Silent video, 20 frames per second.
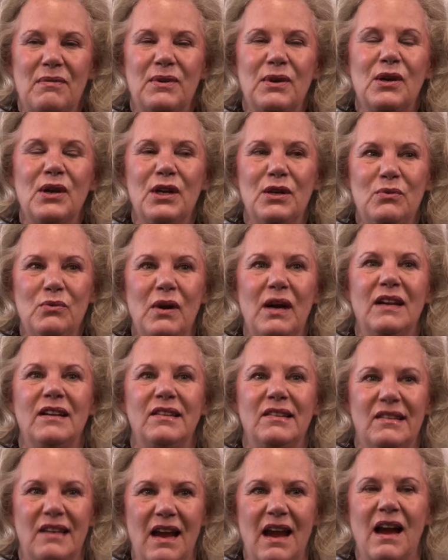The good
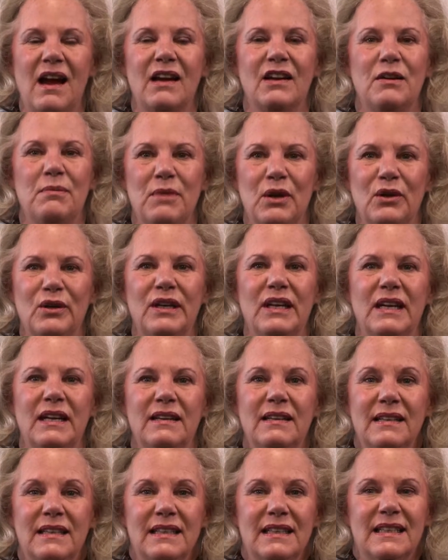was, yeah,
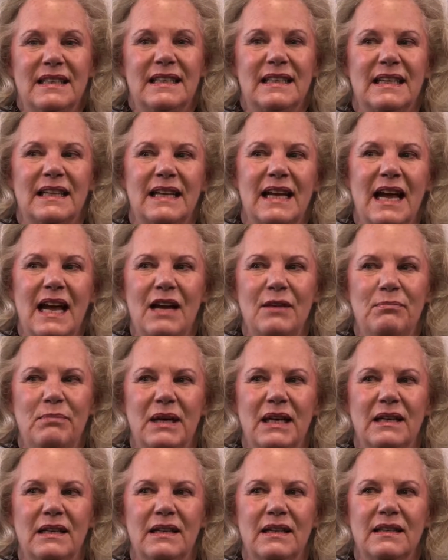community had
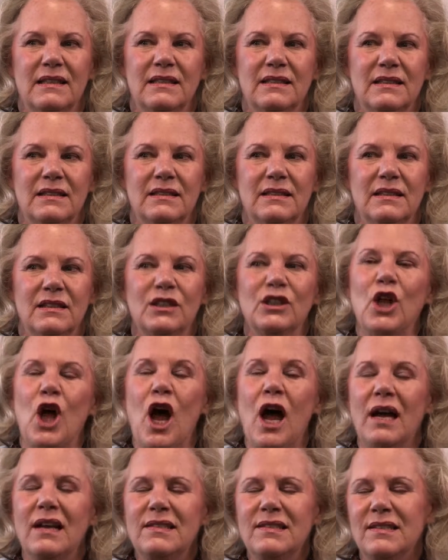been
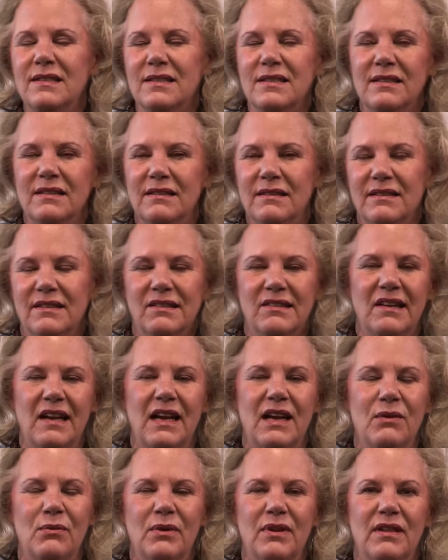lost,
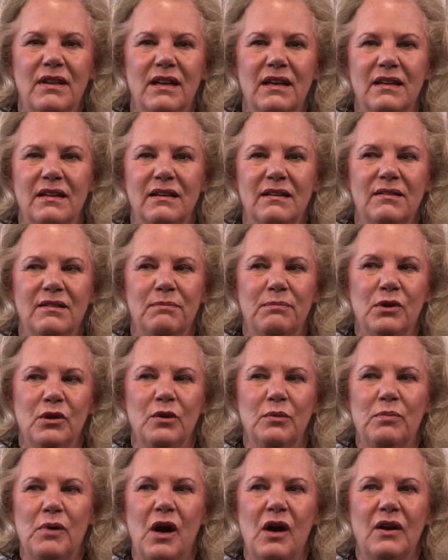say, within
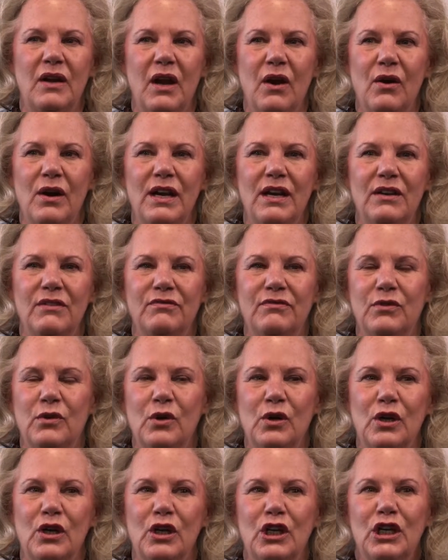Poudre Park area
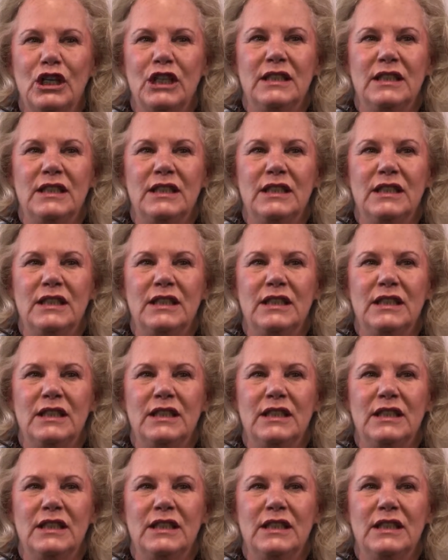for